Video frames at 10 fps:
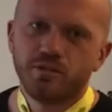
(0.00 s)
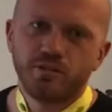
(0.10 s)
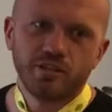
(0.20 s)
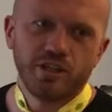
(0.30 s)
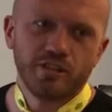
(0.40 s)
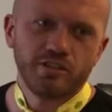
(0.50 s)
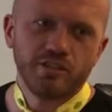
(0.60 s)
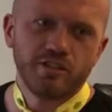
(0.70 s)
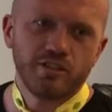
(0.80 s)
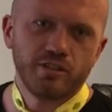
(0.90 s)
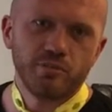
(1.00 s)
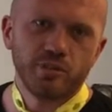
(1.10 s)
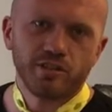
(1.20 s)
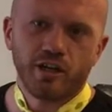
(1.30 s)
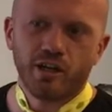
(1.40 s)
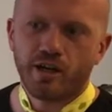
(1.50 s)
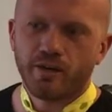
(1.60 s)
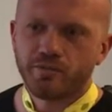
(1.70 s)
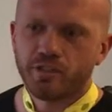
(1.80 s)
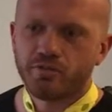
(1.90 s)
to design a robot
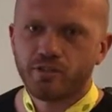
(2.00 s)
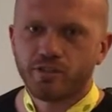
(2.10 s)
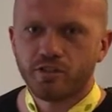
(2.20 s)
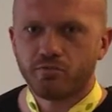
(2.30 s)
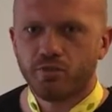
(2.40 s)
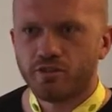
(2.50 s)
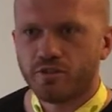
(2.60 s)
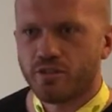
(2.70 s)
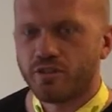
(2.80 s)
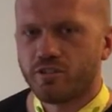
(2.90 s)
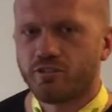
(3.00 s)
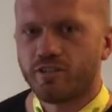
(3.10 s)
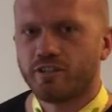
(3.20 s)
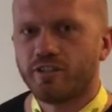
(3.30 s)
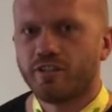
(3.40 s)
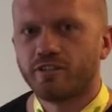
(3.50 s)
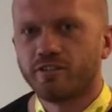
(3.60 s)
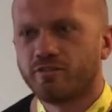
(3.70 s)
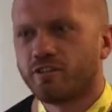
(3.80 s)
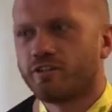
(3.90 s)
arm which will respond to the different
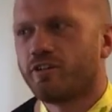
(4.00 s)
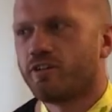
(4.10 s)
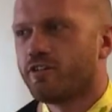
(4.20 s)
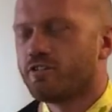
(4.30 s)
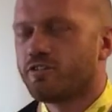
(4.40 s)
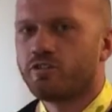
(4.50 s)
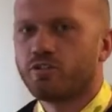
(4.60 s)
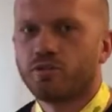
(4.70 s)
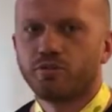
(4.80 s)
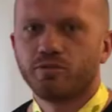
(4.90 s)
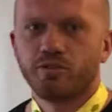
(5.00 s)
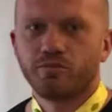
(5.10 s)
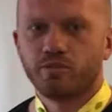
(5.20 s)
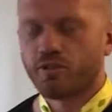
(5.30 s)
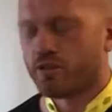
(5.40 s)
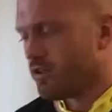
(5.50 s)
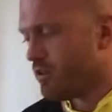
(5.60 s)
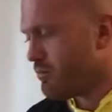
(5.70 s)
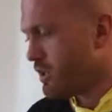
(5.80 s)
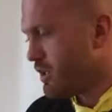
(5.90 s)
angles which are entered through the
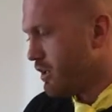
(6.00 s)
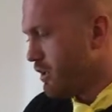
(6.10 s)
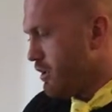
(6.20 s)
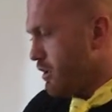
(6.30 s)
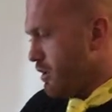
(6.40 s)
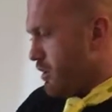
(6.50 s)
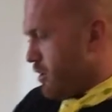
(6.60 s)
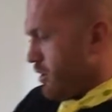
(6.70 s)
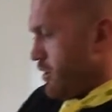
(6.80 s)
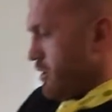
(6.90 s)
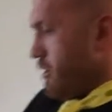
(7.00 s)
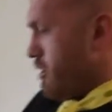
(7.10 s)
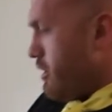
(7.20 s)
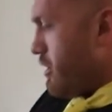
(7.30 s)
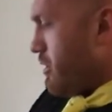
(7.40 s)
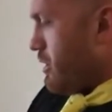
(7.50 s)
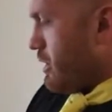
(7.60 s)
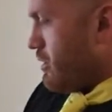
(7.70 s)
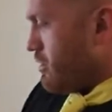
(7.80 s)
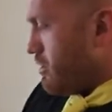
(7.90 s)
program. Here you
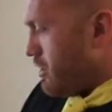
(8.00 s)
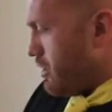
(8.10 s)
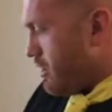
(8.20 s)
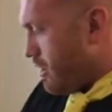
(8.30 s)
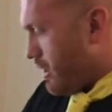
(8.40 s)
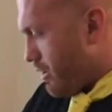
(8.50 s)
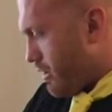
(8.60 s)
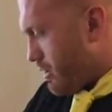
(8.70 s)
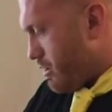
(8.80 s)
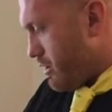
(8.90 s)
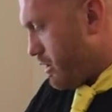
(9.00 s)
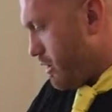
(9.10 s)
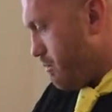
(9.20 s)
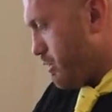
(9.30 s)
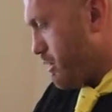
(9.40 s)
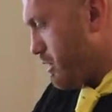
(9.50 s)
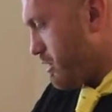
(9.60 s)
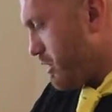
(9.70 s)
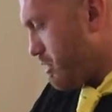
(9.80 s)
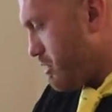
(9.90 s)
can see our
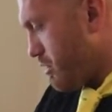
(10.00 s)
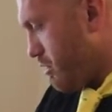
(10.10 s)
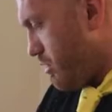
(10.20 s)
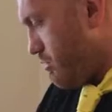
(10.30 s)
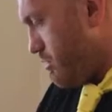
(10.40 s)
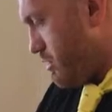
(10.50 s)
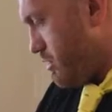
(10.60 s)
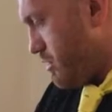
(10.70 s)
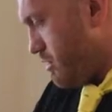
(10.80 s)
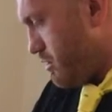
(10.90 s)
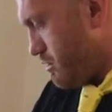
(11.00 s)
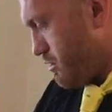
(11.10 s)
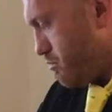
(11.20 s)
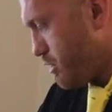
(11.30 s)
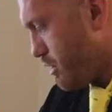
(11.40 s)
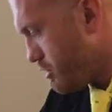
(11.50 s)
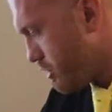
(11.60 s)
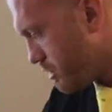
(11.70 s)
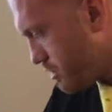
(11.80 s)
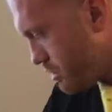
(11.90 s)
implementation of the
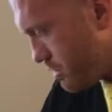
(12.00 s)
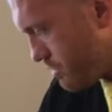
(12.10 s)
project.